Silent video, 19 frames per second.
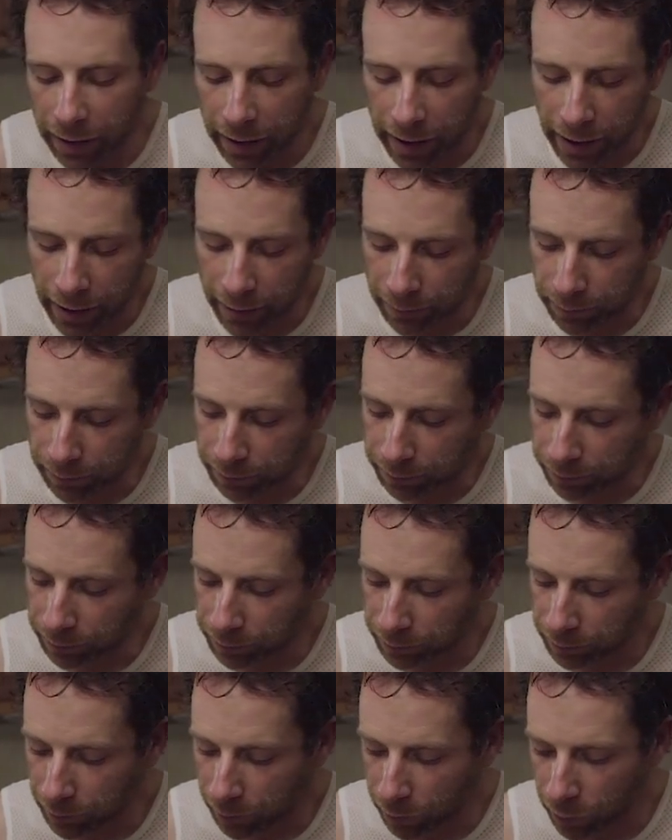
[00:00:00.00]

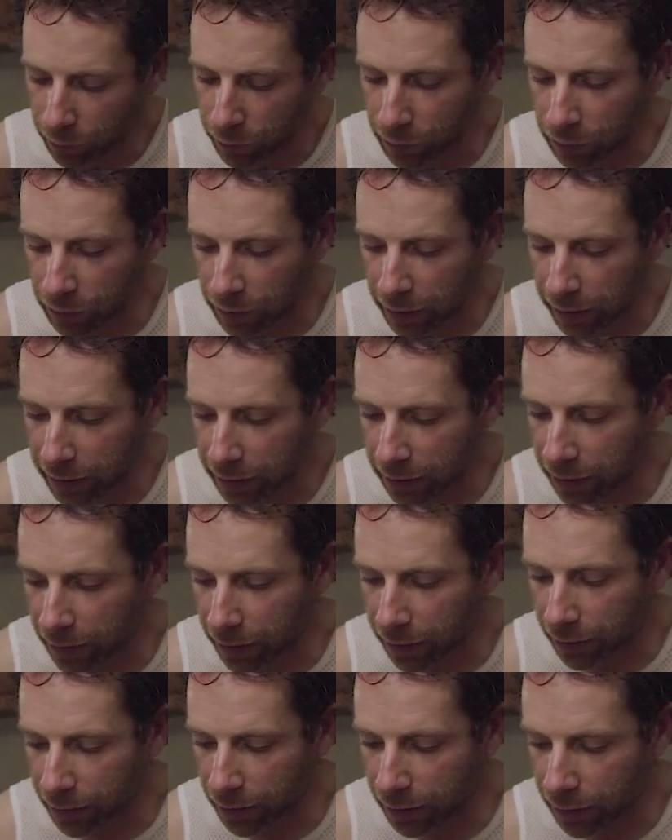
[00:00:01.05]
Feels like
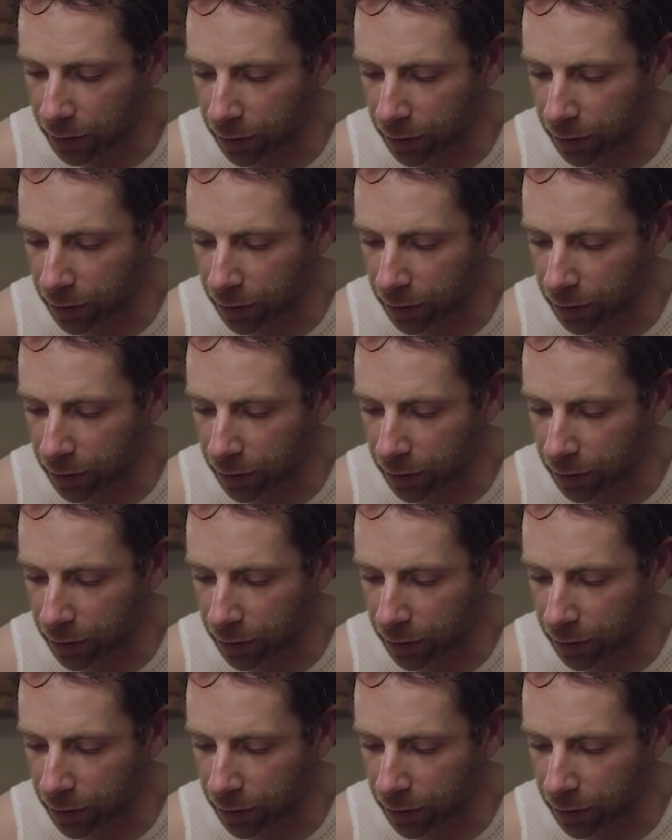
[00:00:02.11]
a